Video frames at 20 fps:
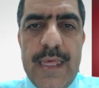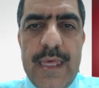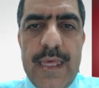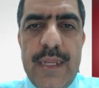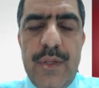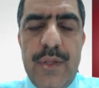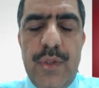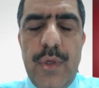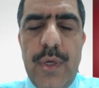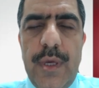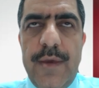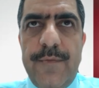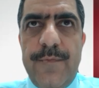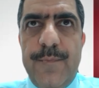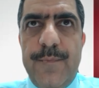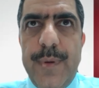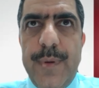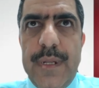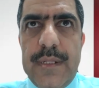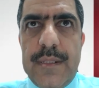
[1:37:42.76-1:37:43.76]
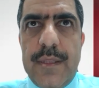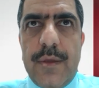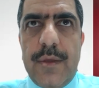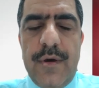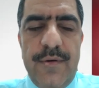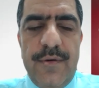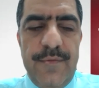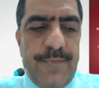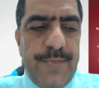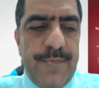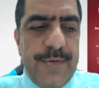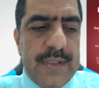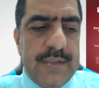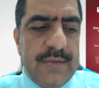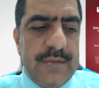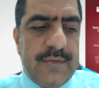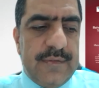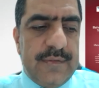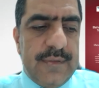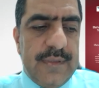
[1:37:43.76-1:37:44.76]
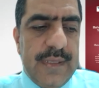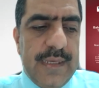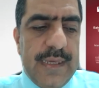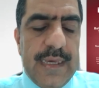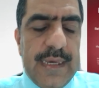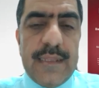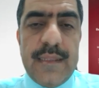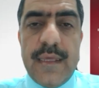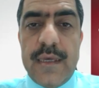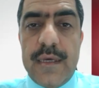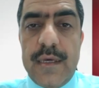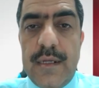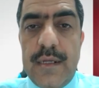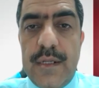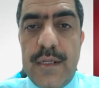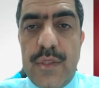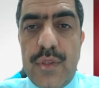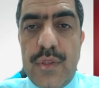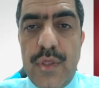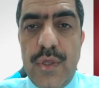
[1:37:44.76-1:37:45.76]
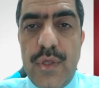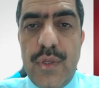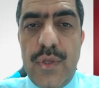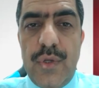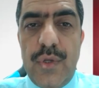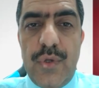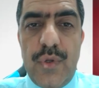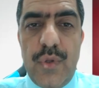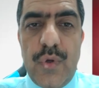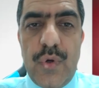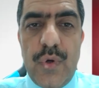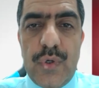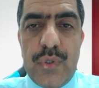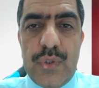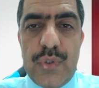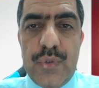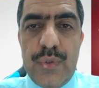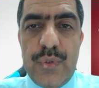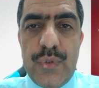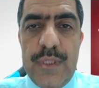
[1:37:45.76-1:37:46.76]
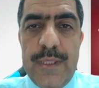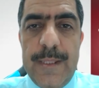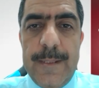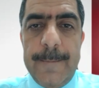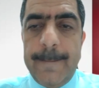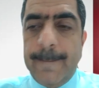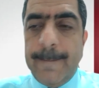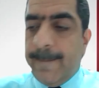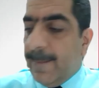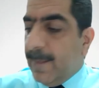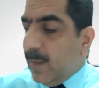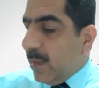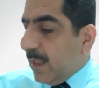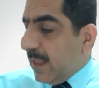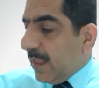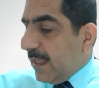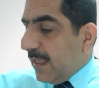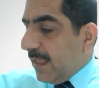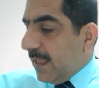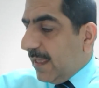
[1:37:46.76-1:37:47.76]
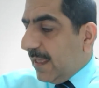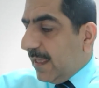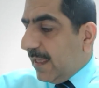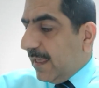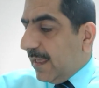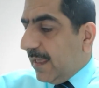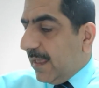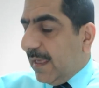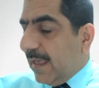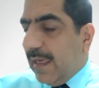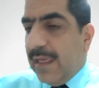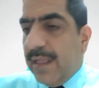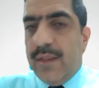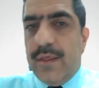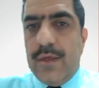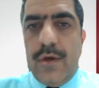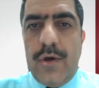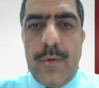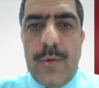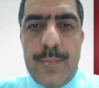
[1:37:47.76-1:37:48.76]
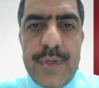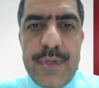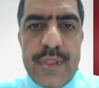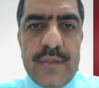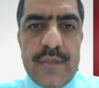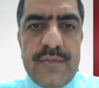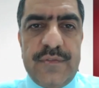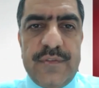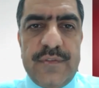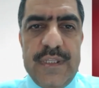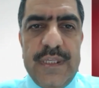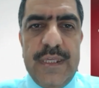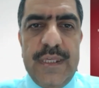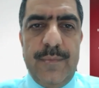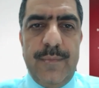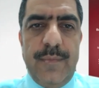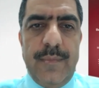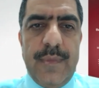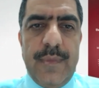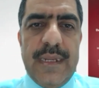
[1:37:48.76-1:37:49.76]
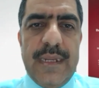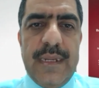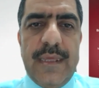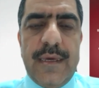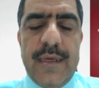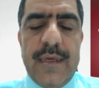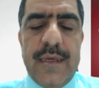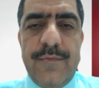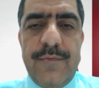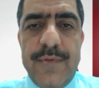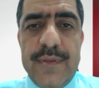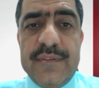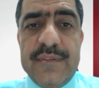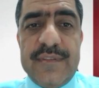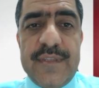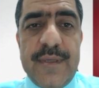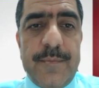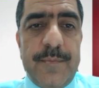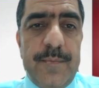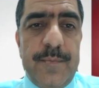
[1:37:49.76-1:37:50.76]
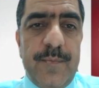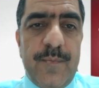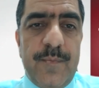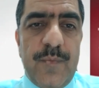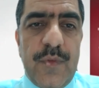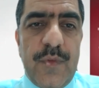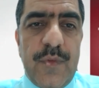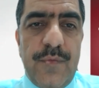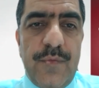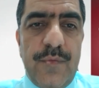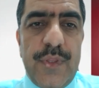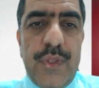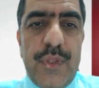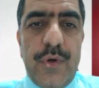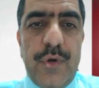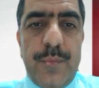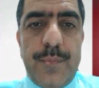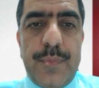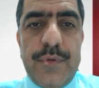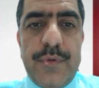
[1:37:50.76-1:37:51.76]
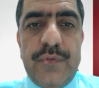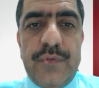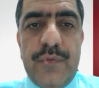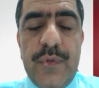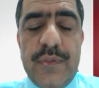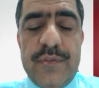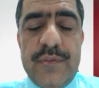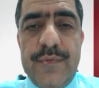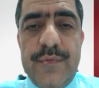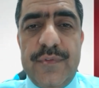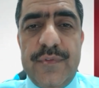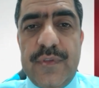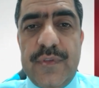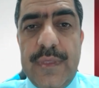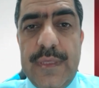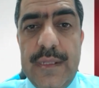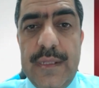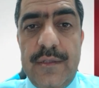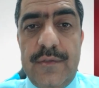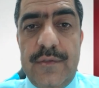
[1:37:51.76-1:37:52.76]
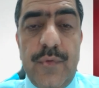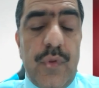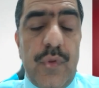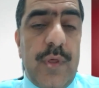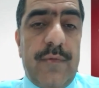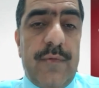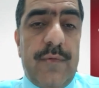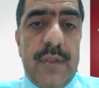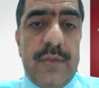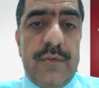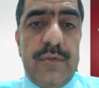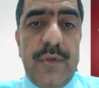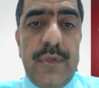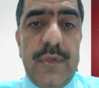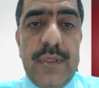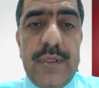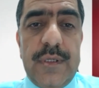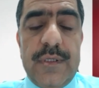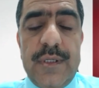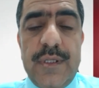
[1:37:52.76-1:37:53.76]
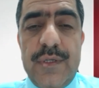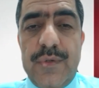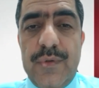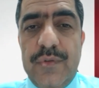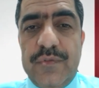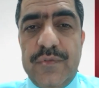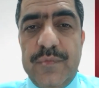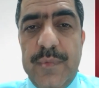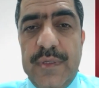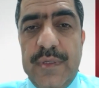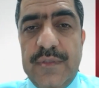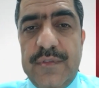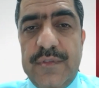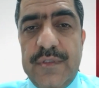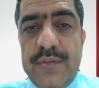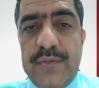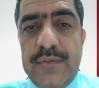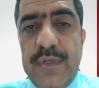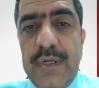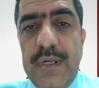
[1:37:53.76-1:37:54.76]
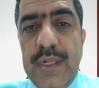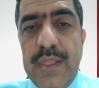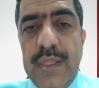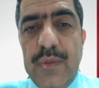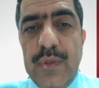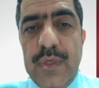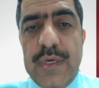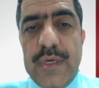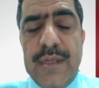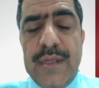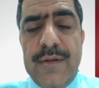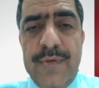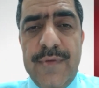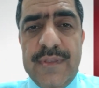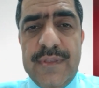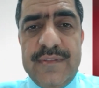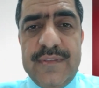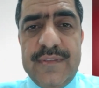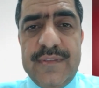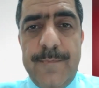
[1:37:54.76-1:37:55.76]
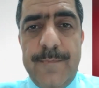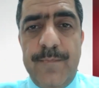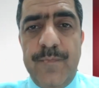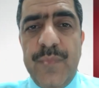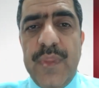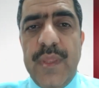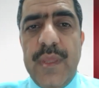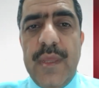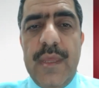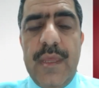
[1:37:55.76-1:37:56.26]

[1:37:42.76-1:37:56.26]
and you have built the confidence and the courage to go to the area operations team and convince them with your persuasive skills, which you have also learned in Toastmasters. You convince them